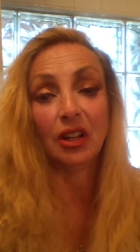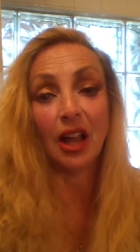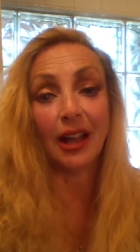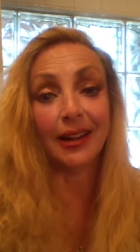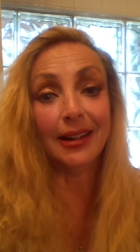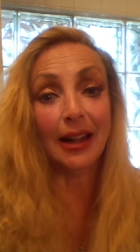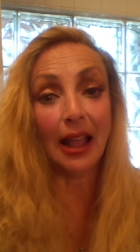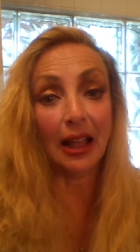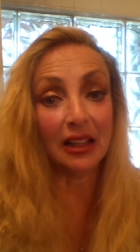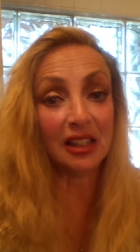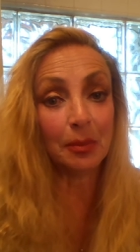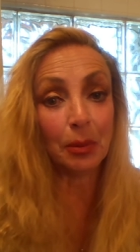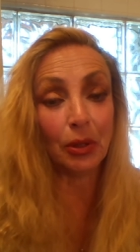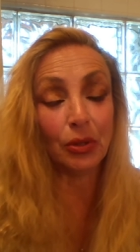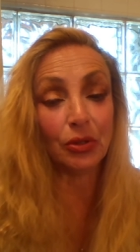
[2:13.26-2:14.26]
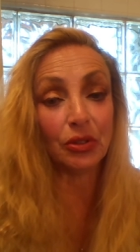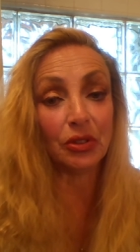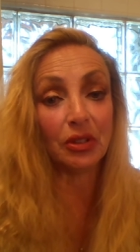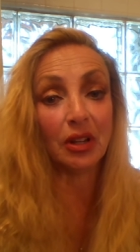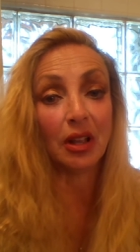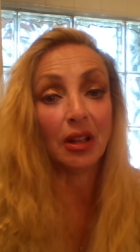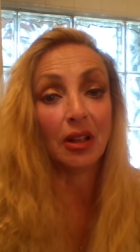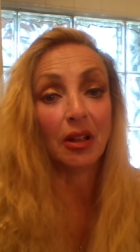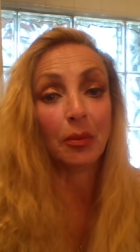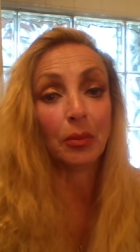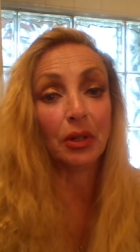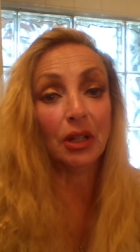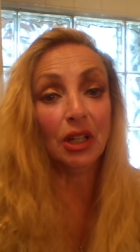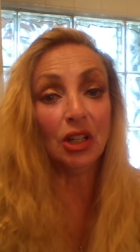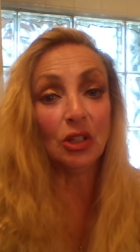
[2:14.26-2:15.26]
Not an explosion,
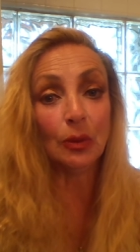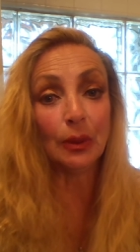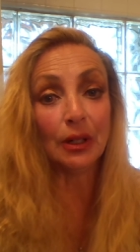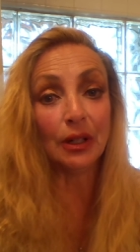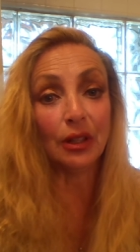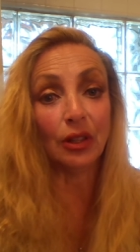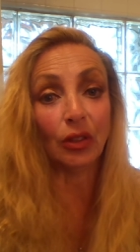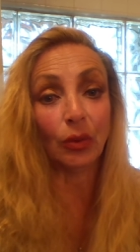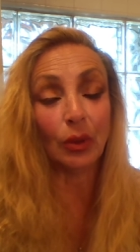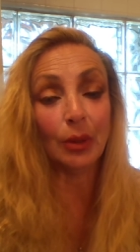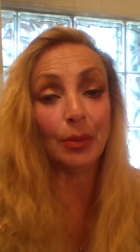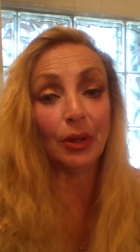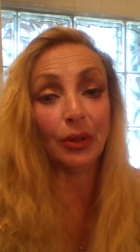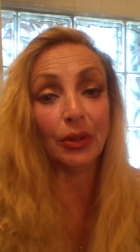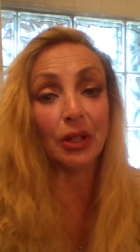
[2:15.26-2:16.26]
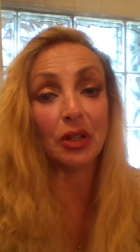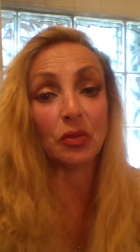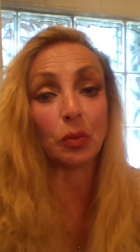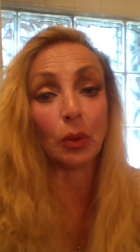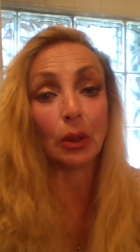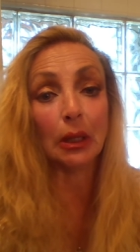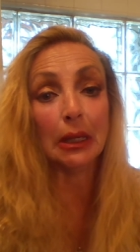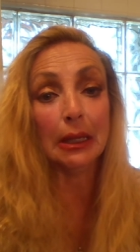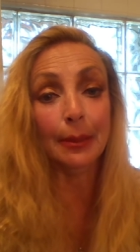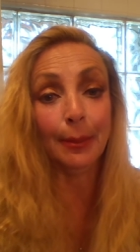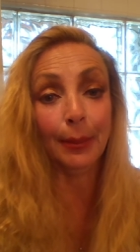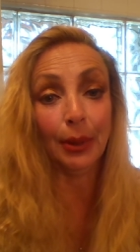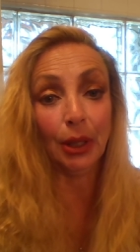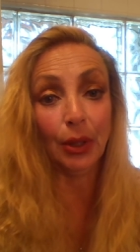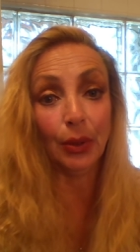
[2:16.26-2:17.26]
but each one of the three buildings were
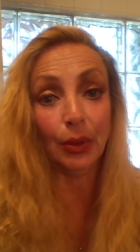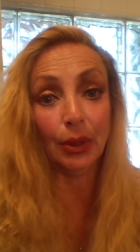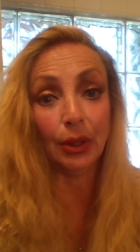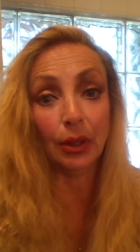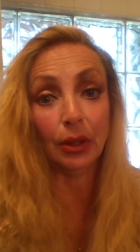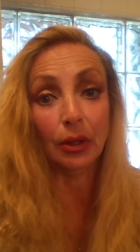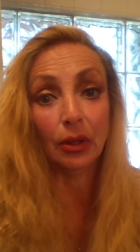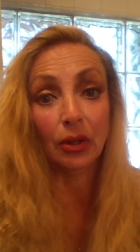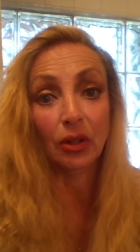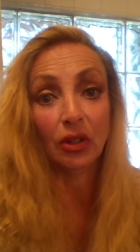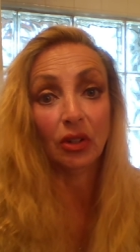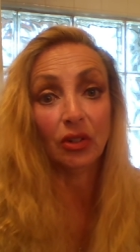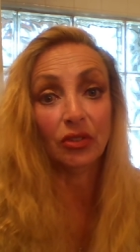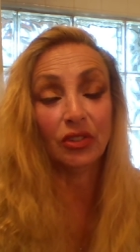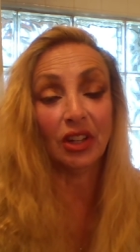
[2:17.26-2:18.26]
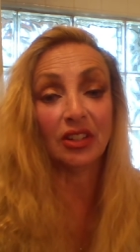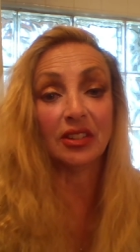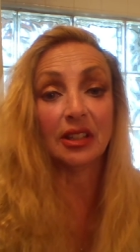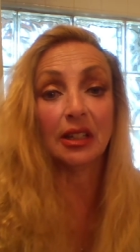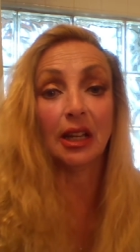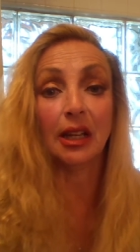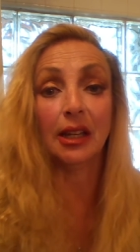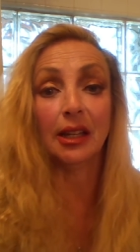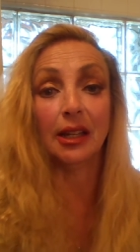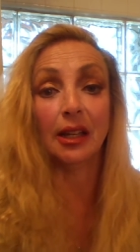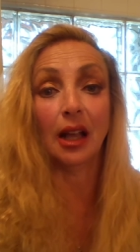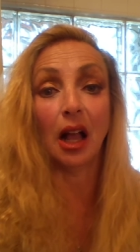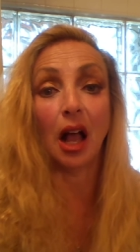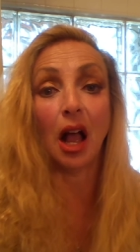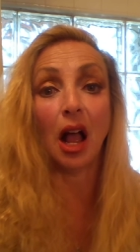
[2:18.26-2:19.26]
imploded, designating
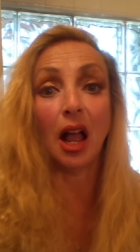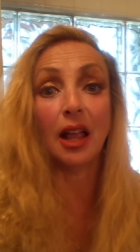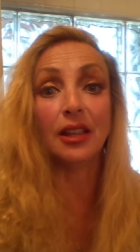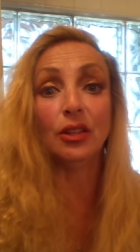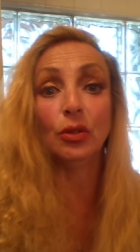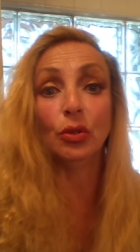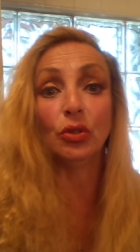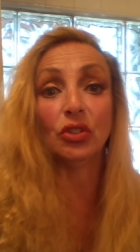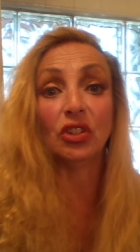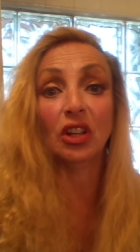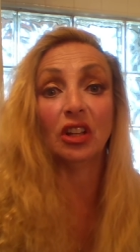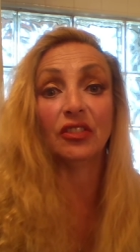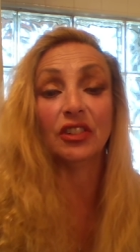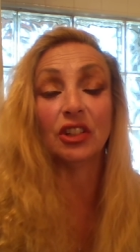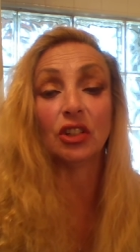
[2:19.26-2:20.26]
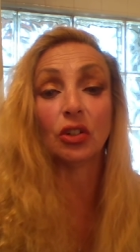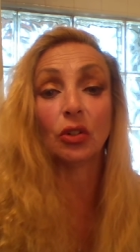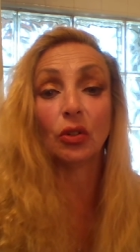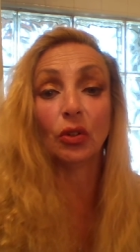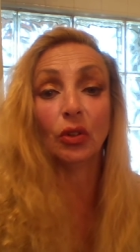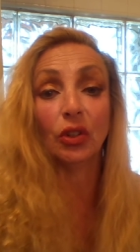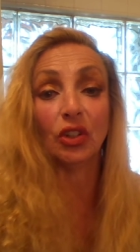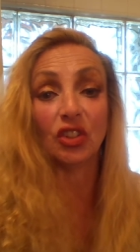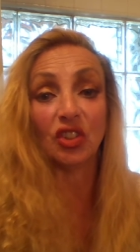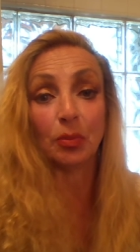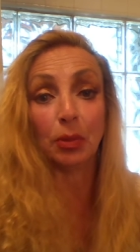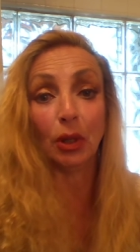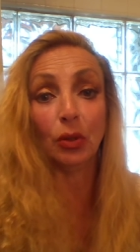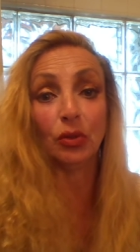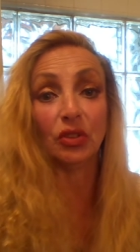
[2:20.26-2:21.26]
a high use of internal
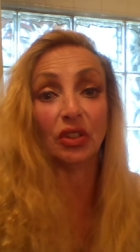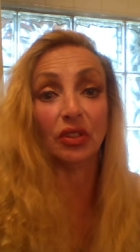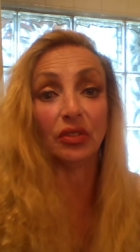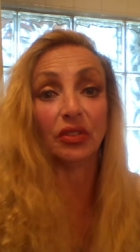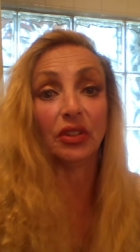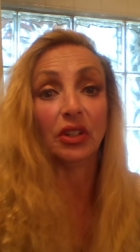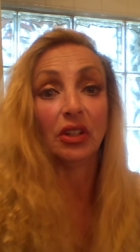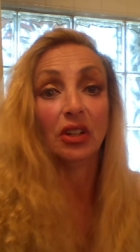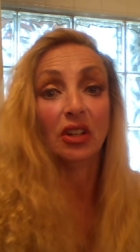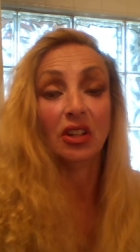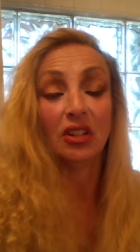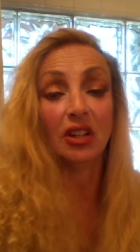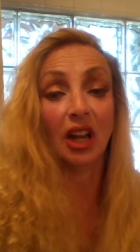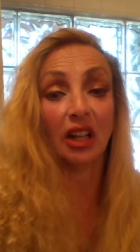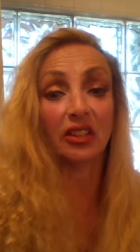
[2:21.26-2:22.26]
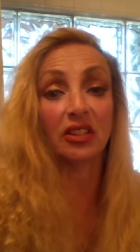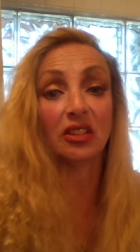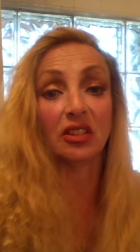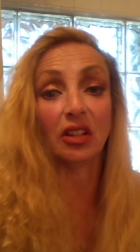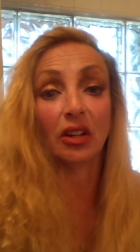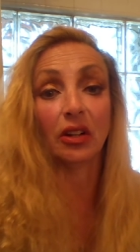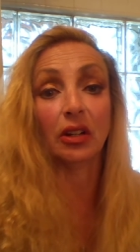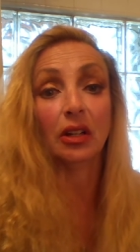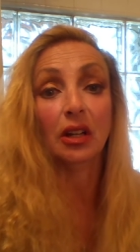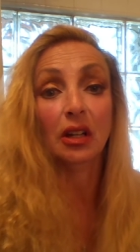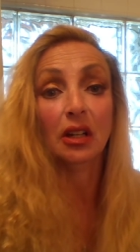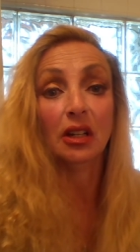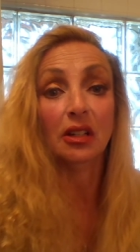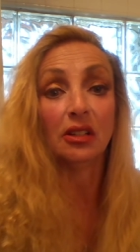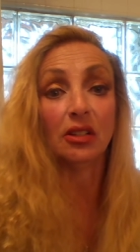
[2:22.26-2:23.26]
explosives necessary
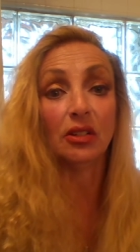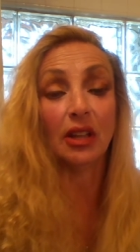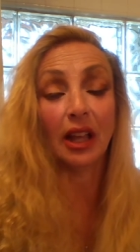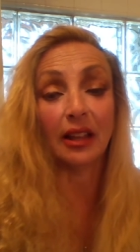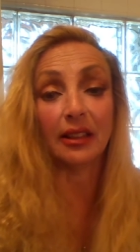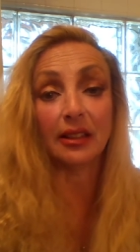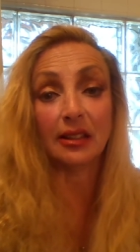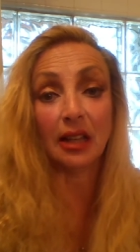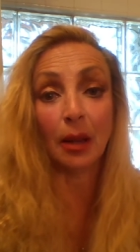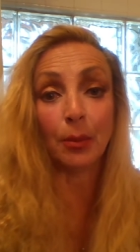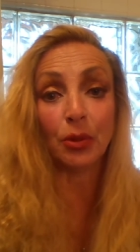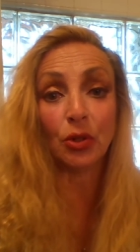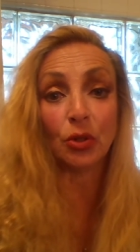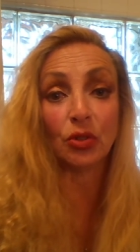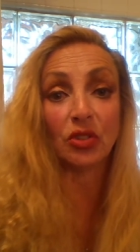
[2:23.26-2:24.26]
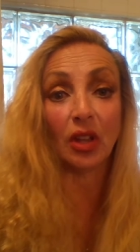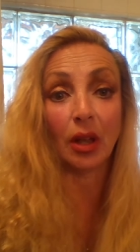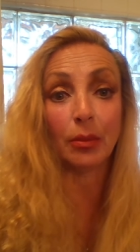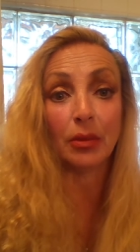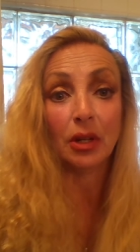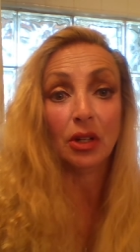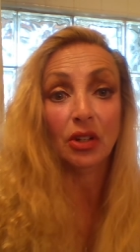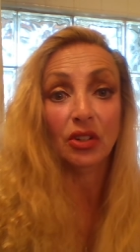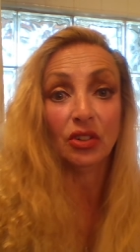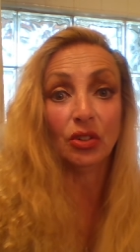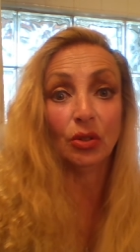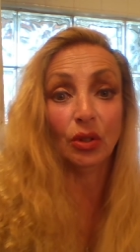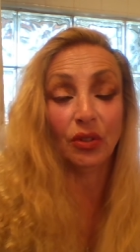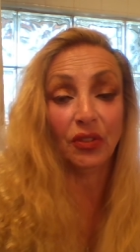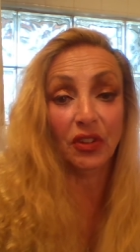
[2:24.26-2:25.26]
to get the temperatures up
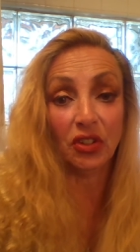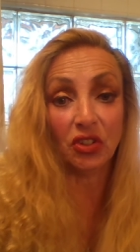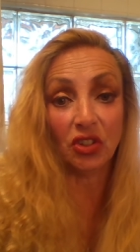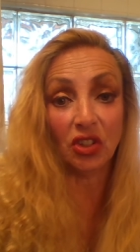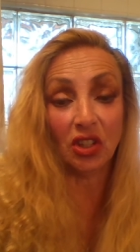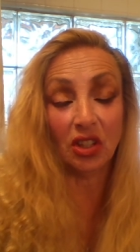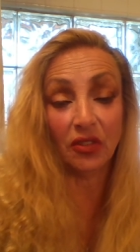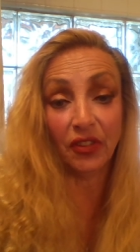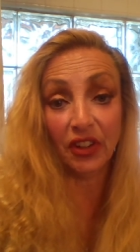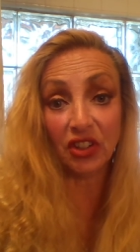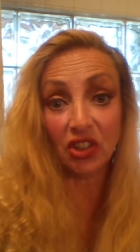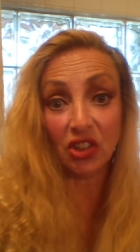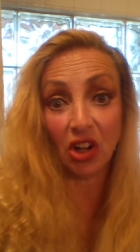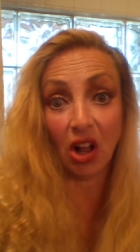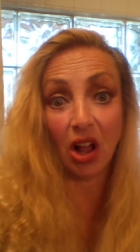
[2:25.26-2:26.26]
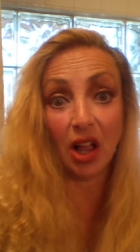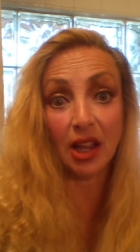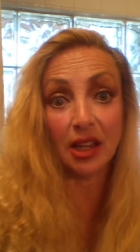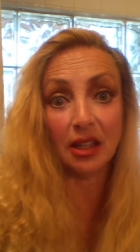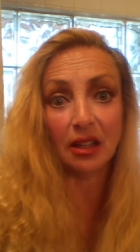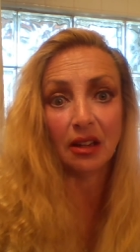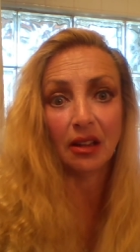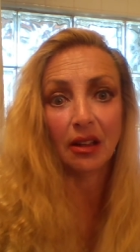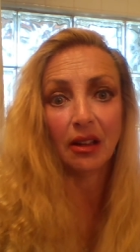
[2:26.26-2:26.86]
to a sufficient height